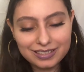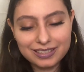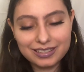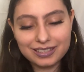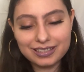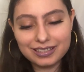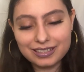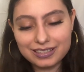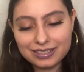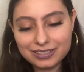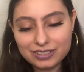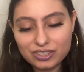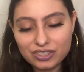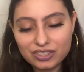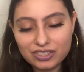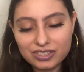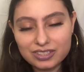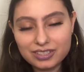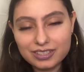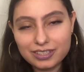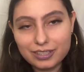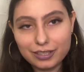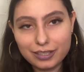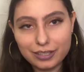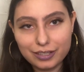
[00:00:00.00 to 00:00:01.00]
It's
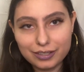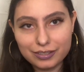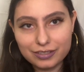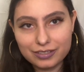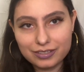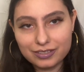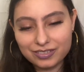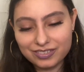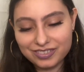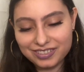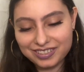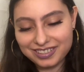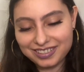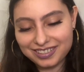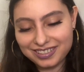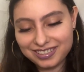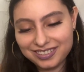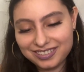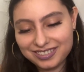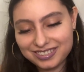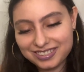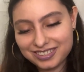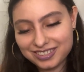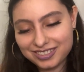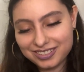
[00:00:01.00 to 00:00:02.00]
just a lot. Okay,
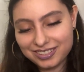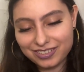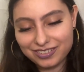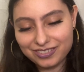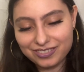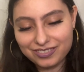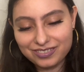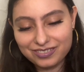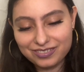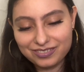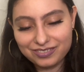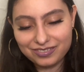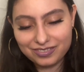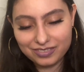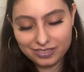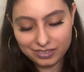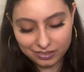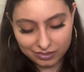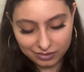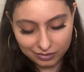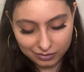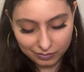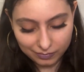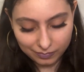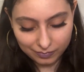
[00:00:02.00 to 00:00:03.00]
so
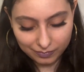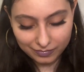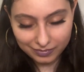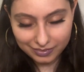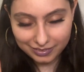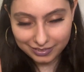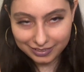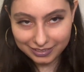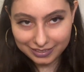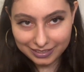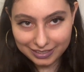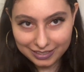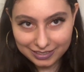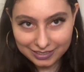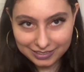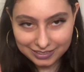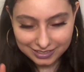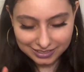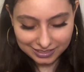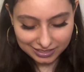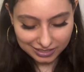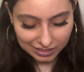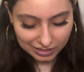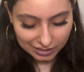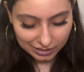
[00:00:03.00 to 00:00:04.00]
next
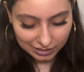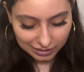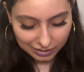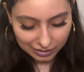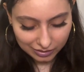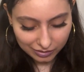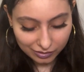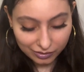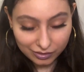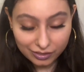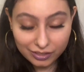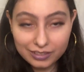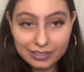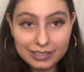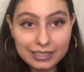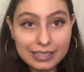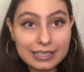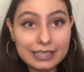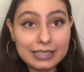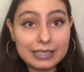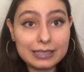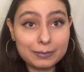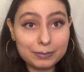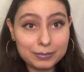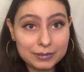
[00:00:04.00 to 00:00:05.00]
thing are the
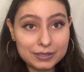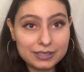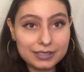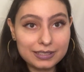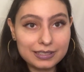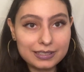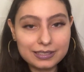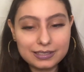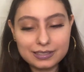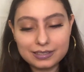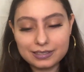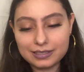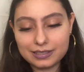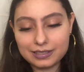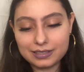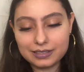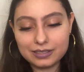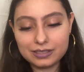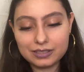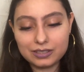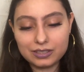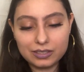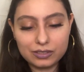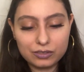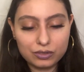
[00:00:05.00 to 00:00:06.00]
lipsticks.
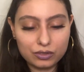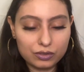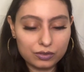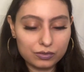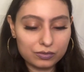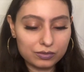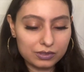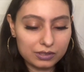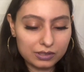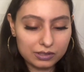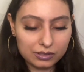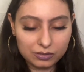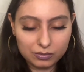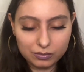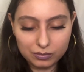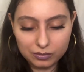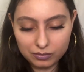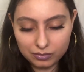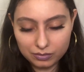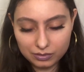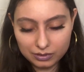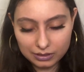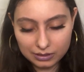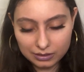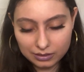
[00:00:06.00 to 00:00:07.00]
These I chose as well.
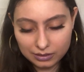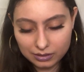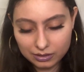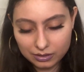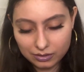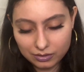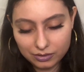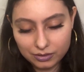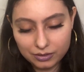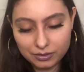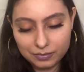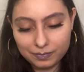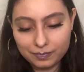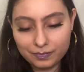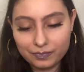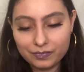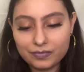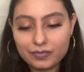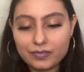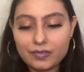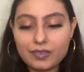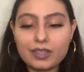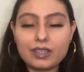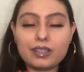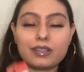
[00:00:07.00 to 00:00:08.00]
These are
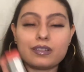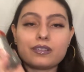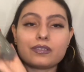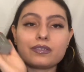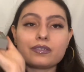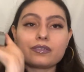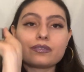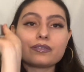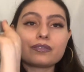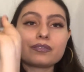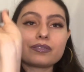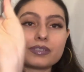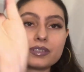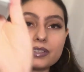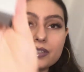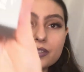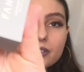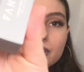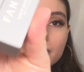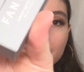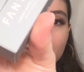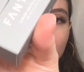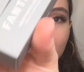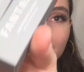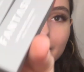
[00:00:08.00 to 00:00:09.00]

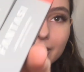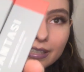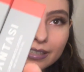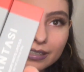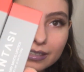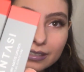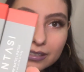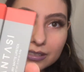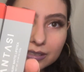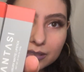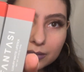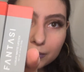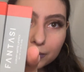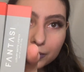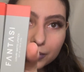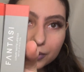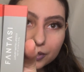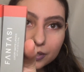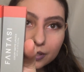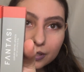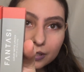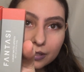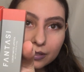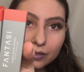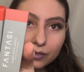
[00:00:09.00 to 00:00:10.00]
very nice and
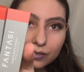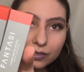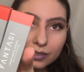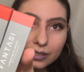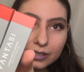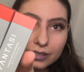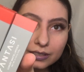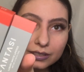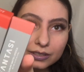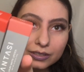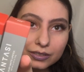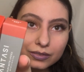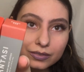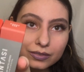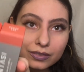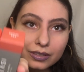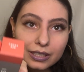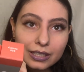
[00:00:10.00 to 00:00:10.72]
pretty. Okay, so